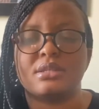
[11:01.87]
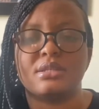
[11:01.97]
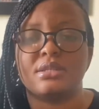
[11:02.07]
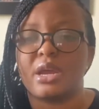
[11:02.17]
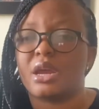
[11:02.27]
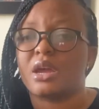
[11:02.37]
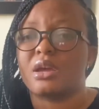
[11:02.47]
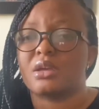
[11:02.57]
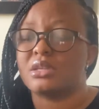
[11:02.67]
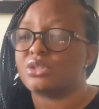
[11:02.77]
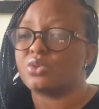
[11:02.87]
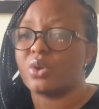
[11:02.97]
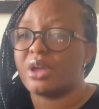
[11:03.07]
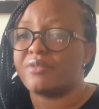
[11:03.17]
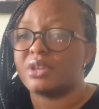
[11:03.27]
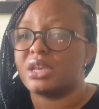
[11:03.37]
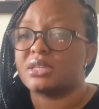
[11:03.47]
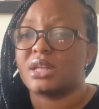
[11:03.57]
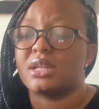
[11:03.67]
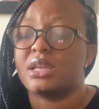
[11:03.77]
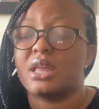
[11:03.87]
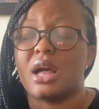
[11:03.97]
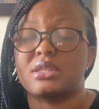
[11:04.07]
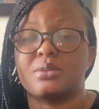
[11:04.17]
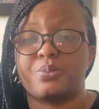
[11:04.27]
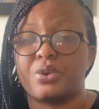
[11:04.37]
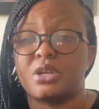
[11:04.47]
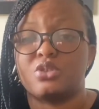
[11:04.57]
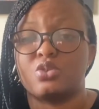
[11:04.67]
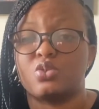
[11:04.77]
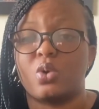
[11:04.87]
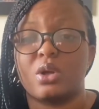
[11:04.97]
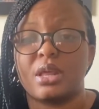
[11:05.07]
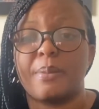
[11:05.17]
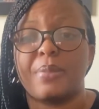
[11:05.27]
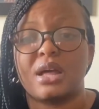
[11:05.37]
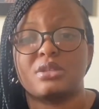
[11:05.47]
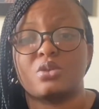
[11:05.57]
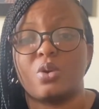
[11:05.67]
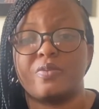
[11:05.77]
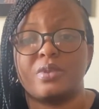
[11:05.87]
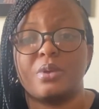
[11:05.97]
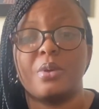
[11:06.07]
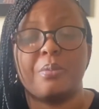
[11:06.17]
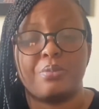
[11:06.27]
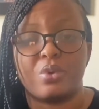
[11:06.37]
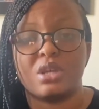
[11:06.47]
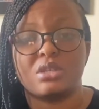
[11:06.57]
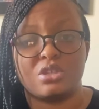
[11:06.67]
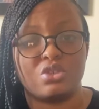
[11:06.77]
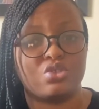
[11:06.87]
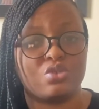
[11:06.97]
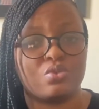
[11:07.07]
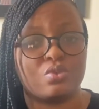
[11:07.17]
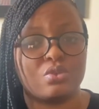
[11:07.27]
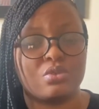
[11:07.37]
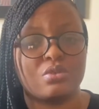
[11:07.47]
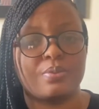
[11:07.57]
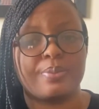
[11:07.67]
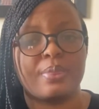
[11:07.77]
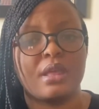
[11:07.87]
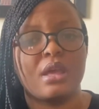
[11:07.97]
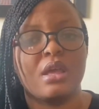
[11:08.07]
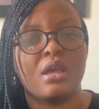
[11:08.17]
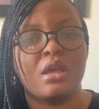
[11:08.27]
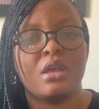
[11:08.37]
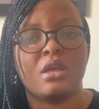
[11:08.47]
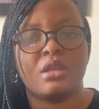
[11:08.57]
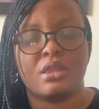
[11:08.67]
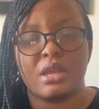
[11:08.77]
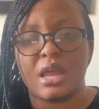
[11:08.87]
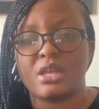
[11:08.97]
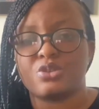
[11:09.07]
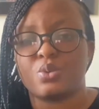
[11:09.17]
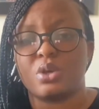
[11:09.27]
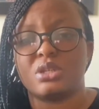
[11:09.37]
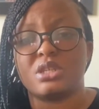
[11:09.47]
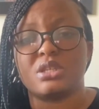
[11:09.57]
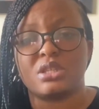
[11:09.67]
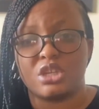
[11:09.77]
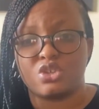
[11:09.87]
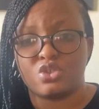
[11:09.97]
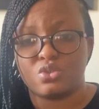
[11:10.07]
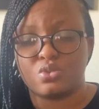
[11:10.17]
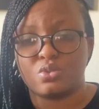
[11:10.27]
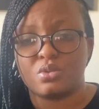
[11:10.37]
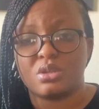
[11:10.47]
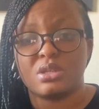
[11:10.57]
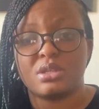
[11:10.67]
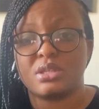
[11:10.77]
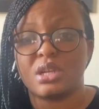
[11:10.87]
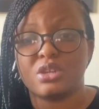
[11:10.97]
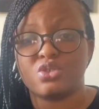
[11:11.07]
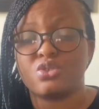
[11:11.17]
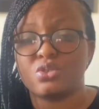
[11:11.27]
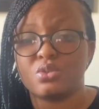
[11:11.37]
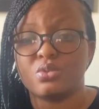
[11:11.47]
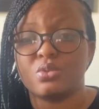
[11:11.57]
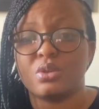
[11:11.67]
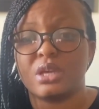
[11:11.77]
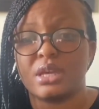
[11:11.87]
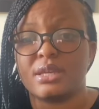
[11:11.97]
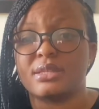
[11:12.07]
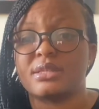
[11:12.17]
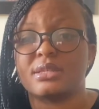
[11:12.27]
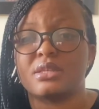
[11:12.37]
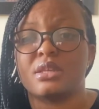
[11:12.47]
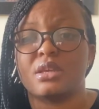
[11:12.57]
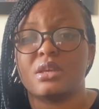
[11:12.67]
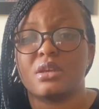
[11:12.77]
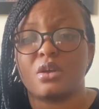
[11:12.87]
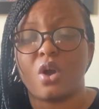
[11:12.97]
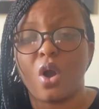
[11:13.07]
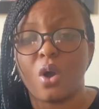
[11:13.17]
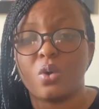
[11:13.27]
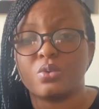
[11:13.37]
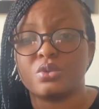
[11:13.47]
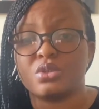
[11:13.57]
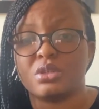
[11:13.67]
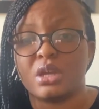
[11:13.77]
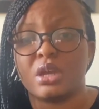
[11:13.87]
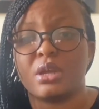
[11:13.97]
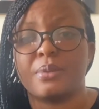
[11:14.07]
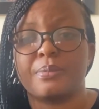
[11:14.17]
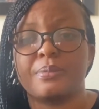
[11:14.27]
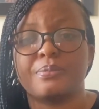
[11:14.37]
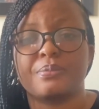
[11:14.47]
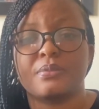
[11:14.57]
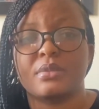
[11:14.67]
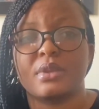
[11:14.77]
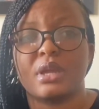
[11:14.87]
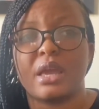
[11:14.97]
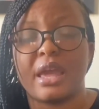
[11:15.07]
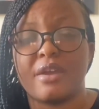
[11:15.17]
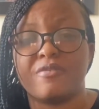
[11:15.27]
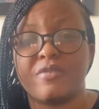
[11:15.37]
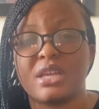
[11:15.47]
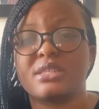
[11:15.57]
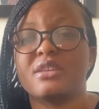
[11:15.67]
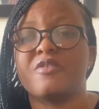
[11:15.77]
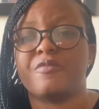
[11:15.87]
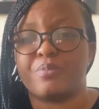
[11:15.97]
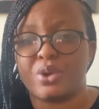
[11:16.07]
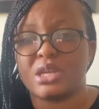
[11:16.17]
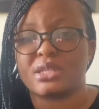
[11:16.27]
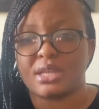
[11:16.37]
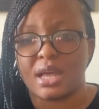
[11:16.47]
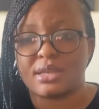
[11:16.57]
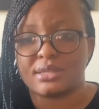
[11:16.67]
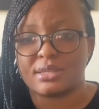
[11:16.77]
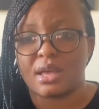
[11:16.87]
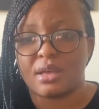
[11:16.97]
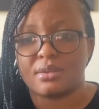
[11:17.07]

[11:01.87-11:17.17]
there is no evidence that it has spread to other parts of the breast tissues. The next one is stage 2. Stage 2 is called the invasive breast cancer,